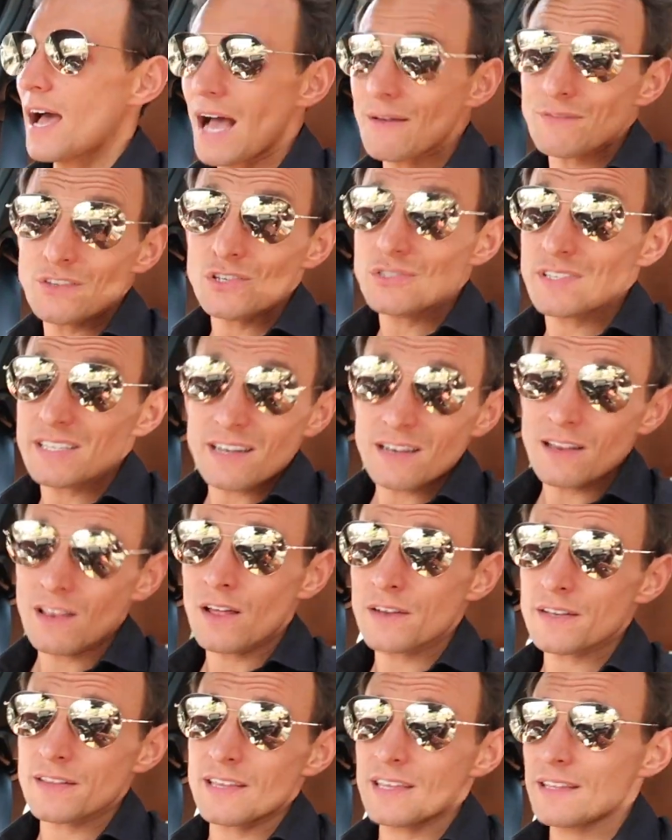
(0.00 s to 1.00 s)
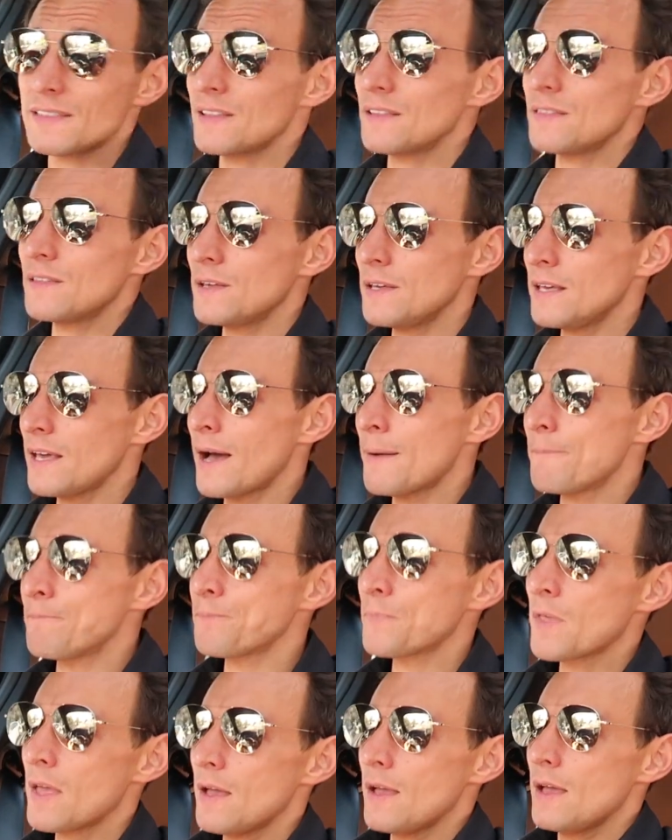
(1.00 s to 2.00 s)
I've used it a lot.
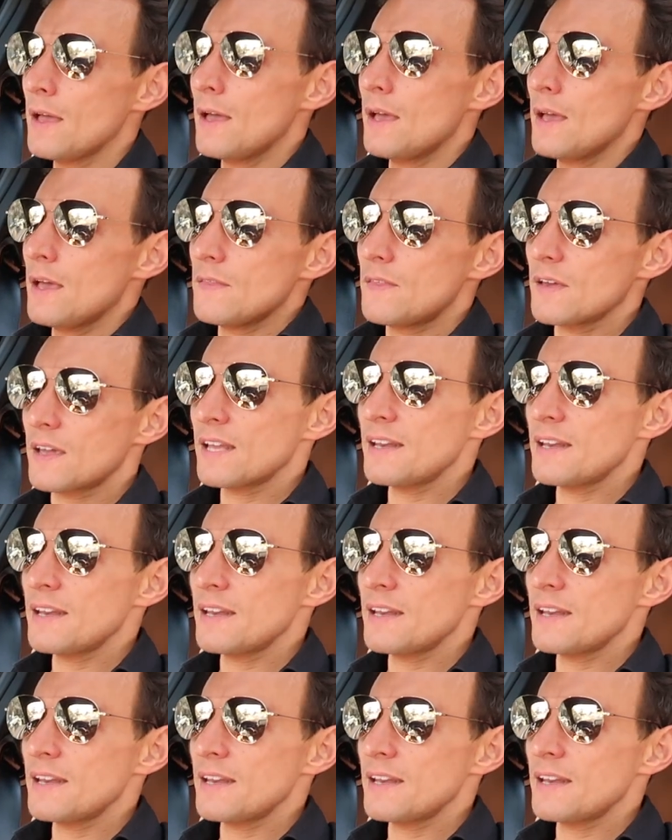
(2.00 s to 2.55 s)
The